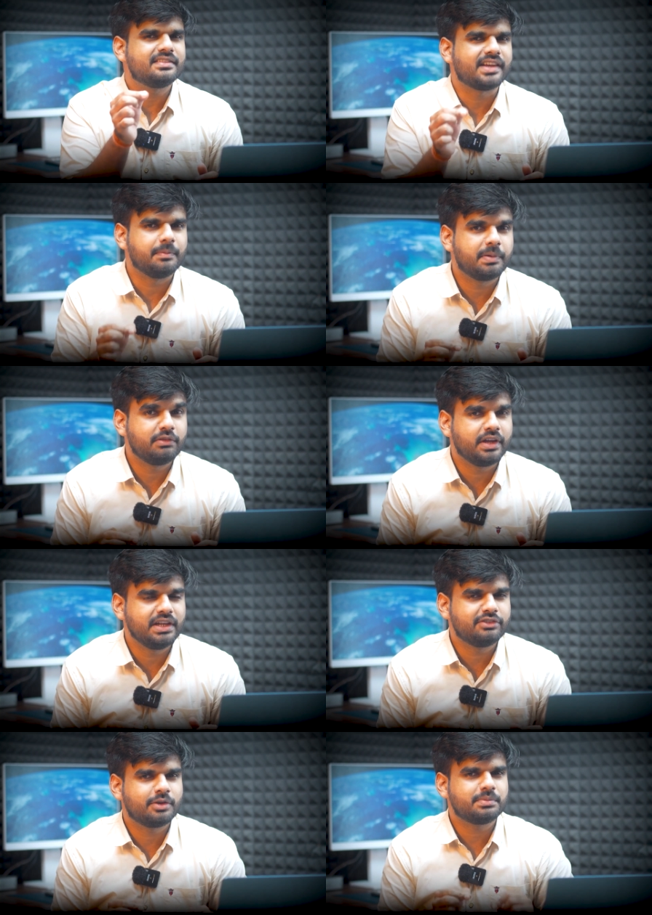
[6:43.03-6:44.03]
stipend
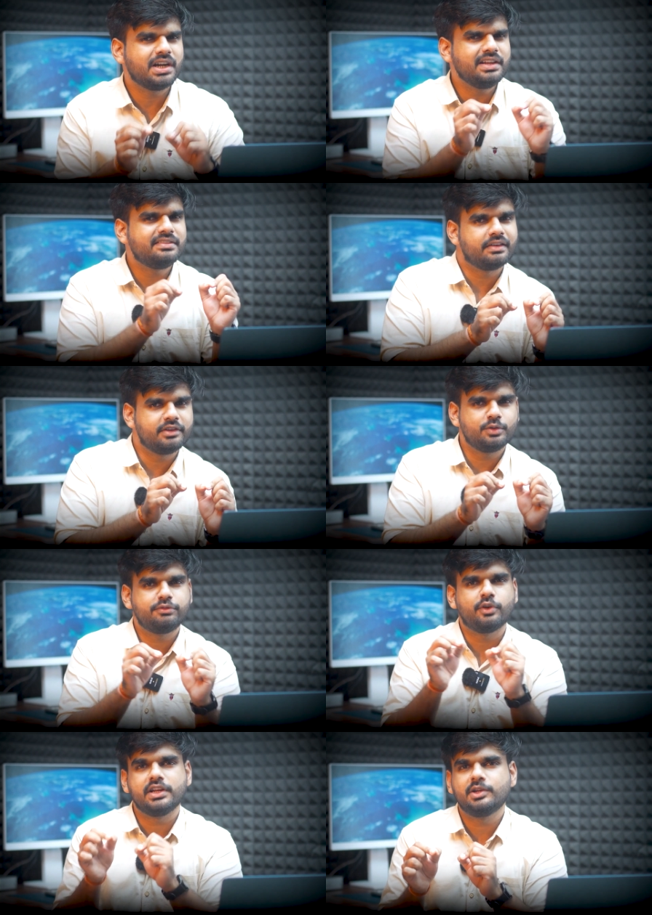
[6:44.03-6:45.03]
varies from 37 to
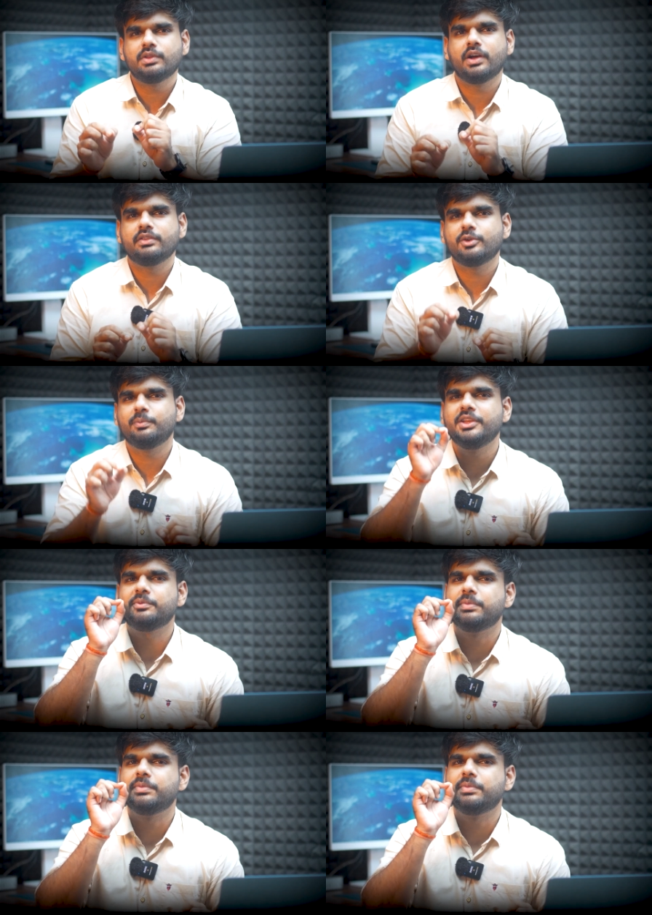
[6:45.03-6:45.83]
42,000 rupees